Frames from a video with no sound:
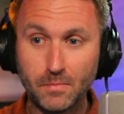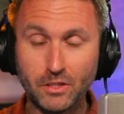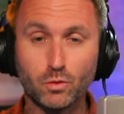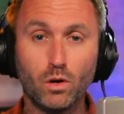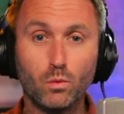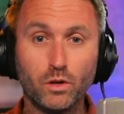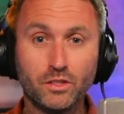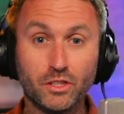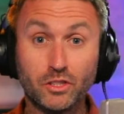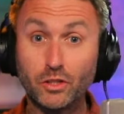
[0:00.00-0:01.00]
is what
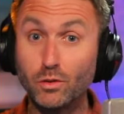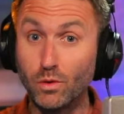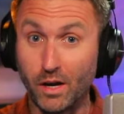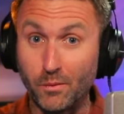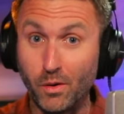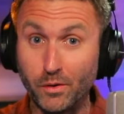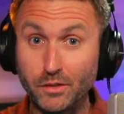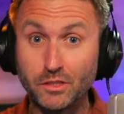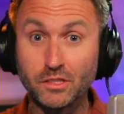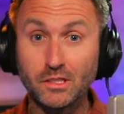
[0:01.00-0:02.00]
would deter Ron
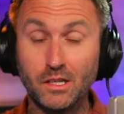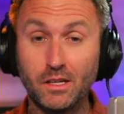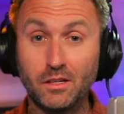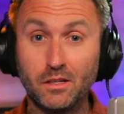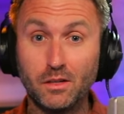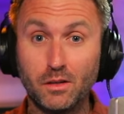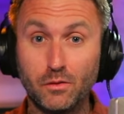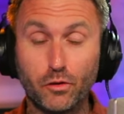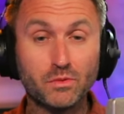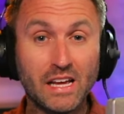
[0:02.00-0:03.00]
Wotus
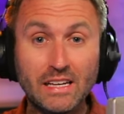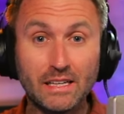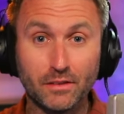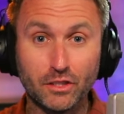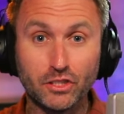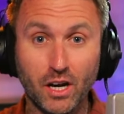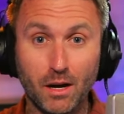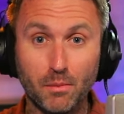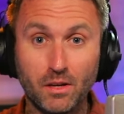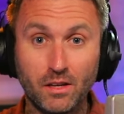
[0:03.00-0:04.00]
from taking this job.